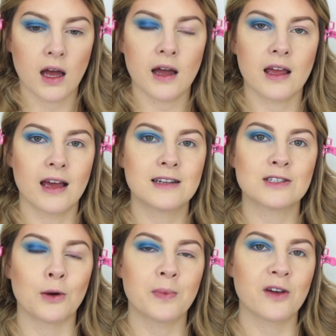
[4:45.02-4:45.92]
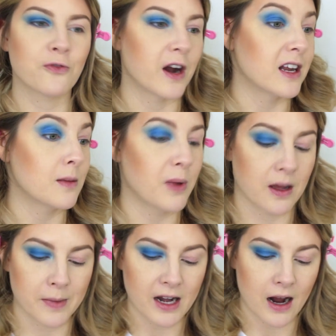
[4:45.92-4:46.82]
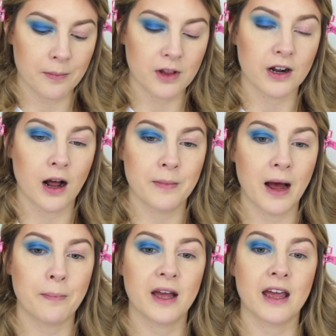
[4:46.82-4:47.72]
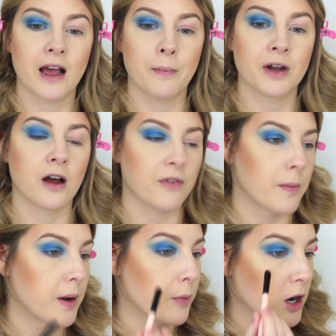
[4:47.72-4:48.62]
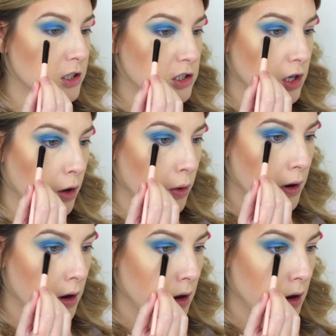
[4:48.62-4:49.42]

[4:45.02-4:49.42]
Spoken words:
Again, don't be afraid of the pigment. I'm not picking up enough on my brush, so